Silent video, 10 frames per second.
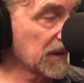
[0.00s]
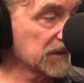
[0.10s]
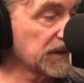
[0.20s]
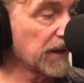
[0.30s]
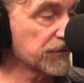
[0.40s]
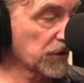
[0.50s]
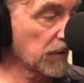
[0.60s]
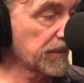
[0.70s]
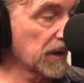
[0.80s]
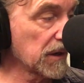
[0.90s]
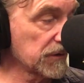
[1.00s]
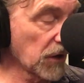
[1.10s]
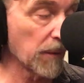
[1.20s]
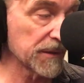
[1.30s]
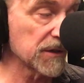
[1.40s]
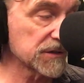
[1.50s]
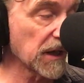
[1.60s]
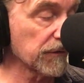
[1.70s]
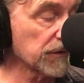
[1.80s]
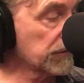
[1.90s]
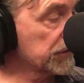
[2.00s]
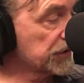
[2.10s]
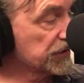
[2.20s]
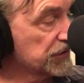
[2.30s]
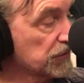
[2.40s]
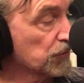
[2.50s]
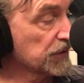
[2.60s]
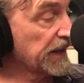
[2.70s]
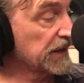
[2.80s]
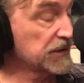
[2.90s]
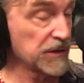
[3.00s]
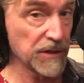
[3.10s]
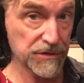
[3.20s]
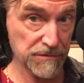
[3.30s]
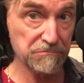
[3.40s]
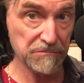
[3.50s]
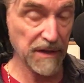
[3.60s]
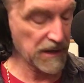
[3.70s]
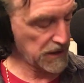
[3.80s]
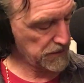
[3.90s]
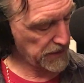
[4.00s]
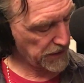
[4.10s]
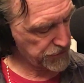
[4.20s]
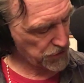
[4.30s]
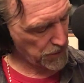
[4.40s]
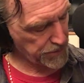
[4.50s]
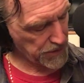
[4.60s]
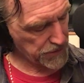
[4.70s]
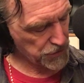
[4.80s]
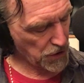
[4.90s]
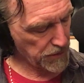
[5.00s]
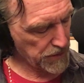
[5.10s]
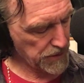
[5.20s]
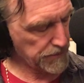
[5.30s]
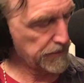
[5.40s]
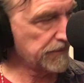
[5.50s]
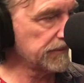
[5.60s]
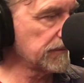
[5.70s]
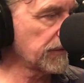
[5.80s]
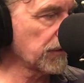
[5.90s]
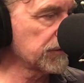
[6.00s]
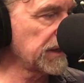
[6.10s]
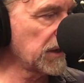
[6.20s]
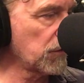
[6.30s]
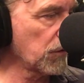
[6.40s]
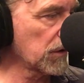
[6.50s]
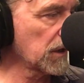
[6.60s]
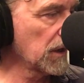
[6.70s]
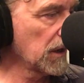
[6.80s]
F sharp dominant 7th, which is related to this F sharp 13 chord.